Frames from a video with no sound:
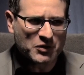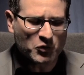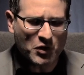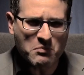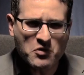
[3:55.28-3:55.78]

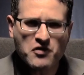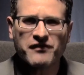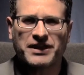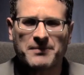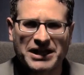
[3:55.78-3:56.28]

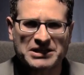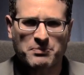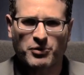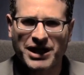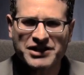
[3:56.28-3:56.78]
removing my
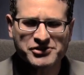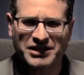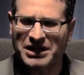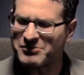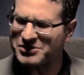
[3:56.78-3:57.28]

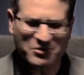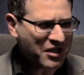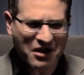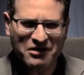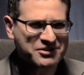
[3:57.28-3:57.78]
depression. I was no
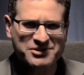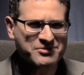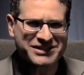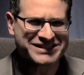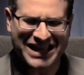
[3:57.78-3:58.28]
longer
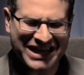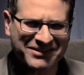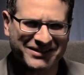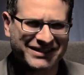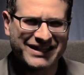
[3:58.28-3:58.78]

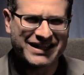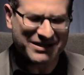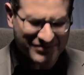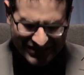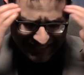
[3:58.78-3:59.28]
suicidal. And
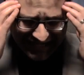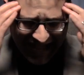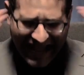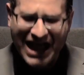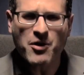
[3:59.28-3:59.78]
I was thinking,
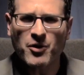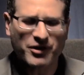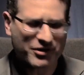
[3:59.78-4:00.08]
how